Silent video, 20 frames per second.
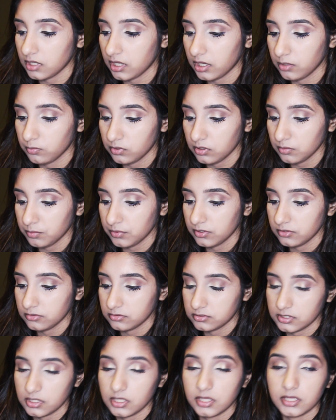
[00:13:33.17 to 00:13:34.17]
I will be
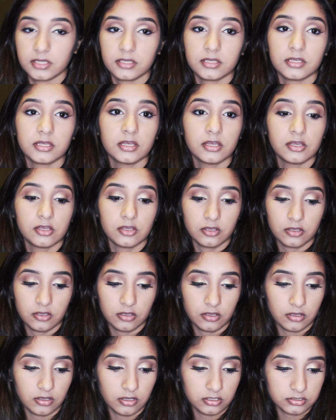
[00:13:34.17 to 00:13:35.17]
using
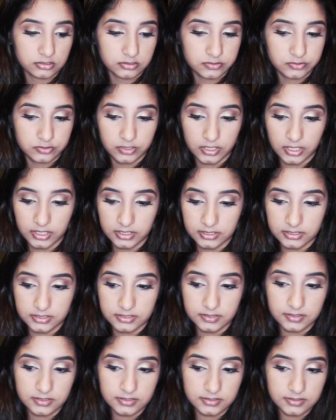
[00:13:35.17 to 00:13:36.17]

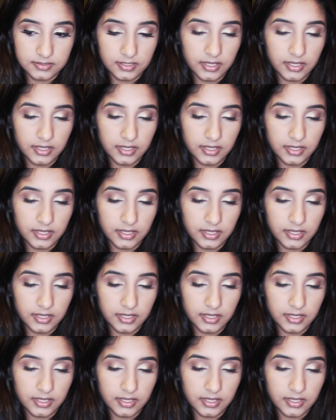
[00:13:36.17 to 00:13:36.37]
Australis's